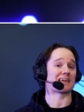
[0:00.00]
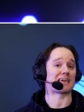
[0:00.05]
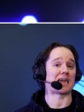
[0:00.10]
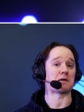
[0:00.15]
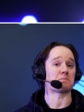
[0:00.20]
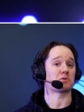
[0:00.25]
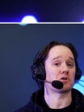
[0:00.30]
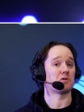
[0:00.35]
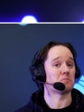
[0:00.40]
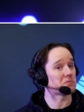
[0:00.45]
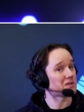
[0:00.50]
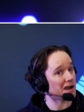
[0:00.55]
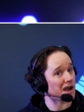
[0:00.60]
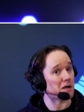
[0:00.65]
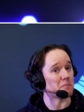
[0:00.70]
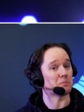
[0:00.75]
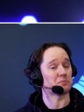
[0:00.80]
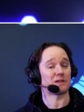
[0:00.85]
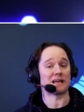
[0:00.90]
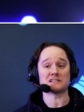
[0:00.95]
at yeah. Capcom
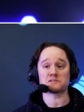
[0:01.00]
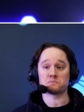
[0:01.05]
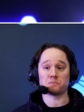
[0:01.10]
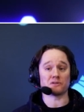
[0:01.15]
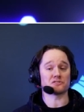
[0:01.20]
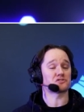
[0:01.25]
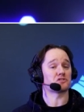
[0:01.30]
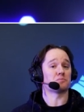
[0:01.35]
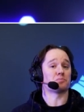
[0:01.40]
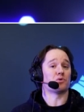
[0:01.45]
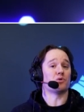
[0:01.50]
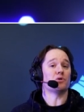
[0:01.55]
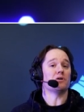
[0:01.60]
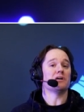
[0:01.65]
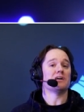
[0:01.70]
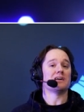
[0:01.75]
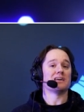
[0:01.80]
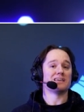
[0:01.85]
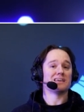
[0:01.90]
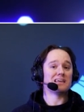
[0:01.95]
Cup. That's possible.
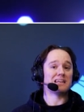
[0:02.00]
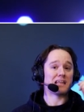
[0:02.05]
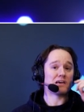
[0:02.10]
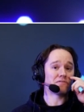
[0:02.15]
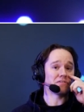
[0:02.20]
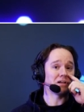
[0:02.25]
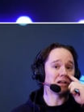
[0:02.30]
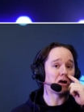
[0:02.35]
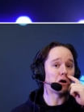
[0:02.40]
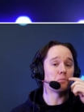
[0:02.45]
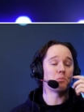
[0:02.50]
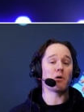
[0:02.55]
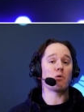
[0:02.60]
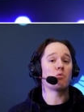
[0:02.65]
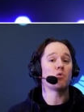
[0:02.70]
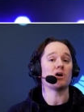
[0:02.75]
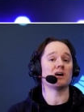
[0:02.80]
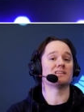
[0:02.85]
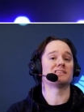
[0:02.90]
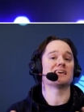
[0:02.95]
You never know.
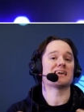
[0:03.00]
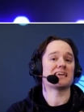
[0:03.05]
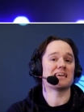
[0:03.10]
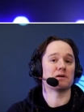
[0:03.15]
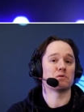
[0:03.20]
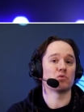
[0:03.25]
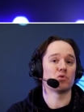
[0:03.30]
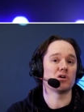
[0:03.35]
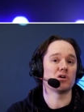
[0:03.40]
But what a day it